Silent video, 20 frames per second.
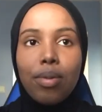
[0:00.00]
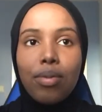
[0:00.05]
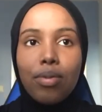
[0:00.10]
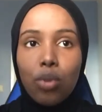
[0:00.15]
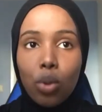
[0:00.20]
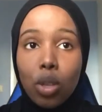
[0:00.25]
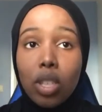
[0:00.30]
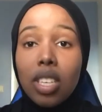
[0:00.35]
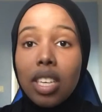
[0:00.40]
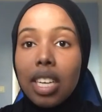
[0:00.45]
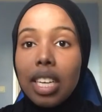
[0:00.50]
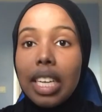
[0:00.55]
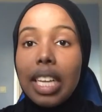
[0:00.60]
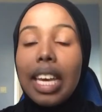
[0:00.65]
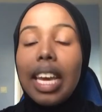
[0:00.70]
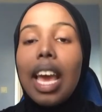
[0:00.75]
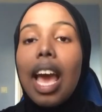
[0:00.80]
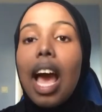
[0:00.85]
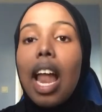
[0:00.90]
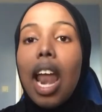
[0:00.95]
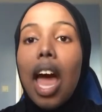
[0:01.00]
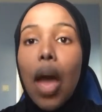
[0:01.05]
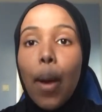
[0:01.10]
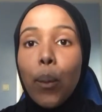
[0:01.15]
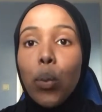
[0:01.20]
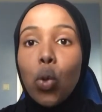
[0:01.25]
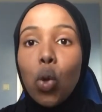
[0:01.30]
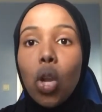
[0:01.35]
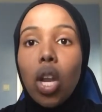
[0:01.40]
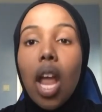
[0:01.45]
fortunately,
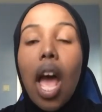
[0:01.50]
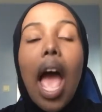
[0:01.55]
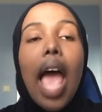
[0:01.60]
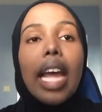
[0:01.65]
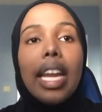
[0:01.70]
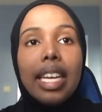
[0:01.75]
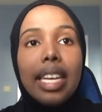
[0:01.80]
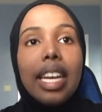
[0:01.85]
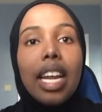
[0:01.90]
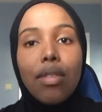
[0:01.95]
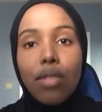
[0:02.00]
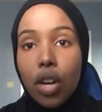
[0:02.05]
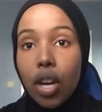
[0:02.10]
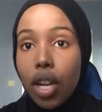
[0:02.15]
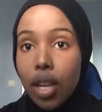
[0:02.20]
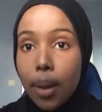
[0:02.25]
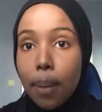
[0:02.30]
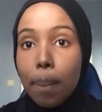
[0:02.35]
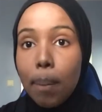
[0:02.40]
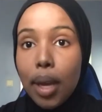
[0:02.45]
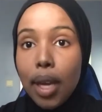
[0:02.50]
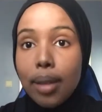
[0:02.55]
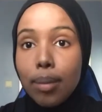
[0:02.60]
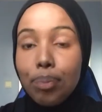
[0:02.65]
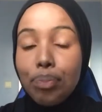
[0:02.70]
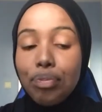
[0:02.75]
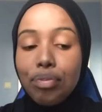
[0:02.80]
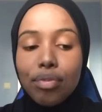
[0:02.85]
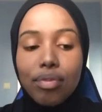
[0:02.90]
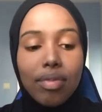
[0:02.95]
alhamdulillah, it never hit me,
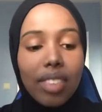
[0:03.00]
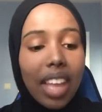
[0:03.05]
and